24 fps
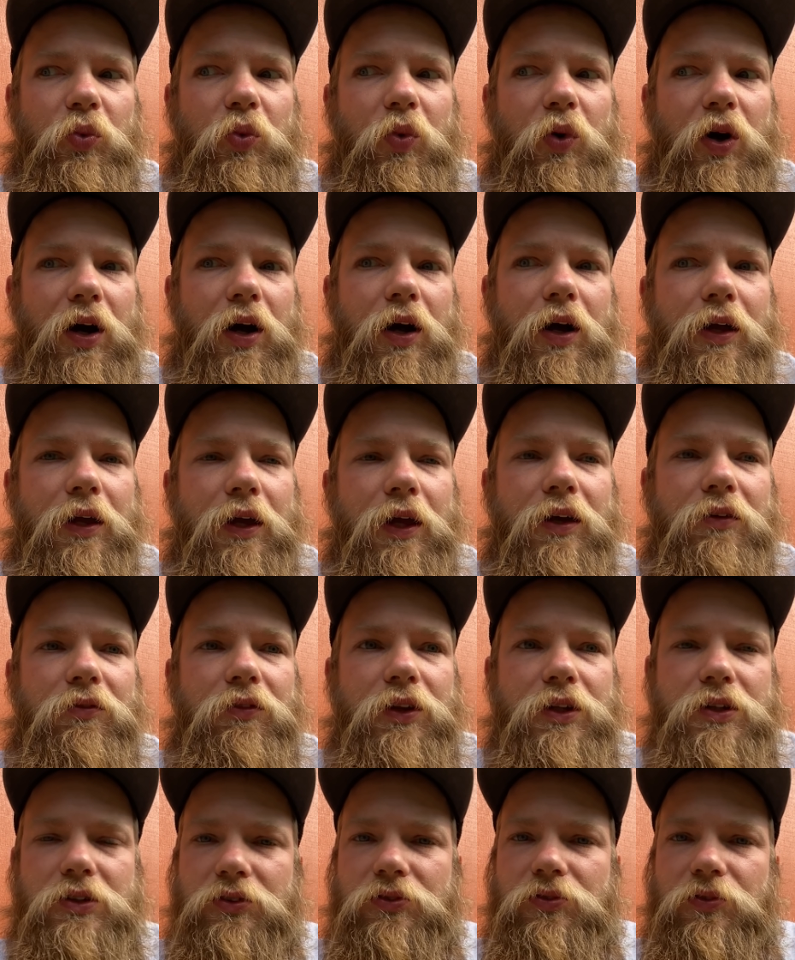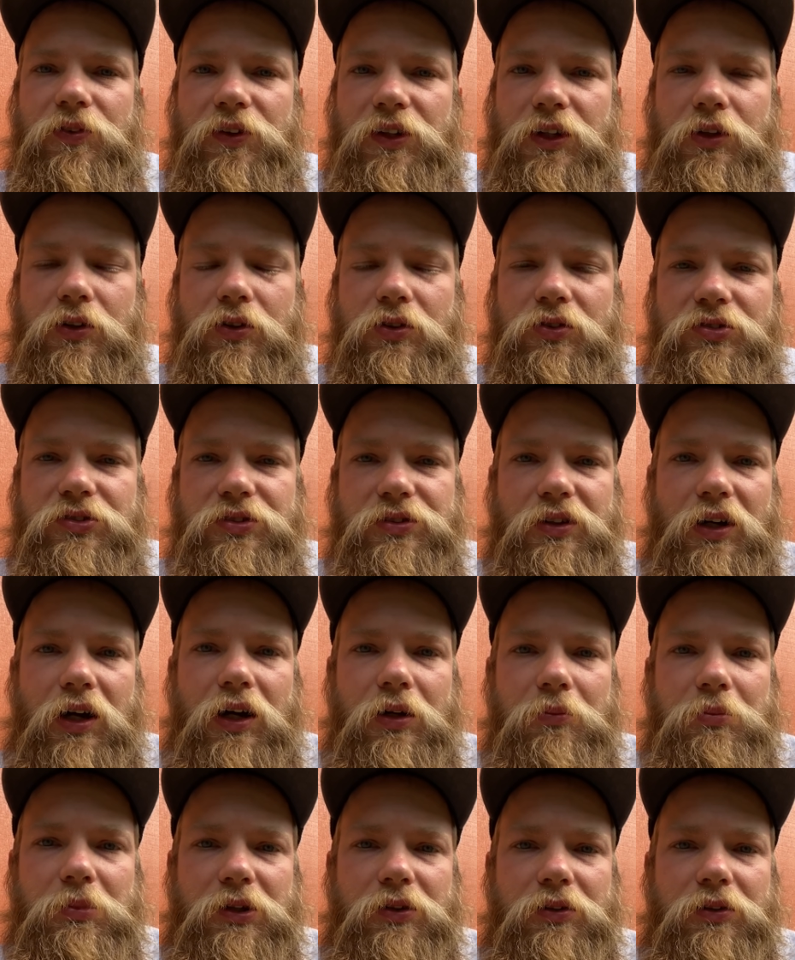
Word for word: why have these videos stopped.